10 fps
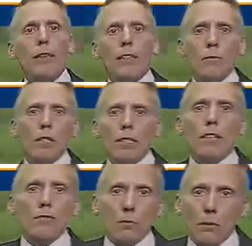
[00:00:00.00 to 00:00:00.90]
And these wind
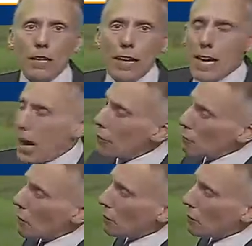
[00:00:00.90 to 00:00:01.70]
gusts will be on the rough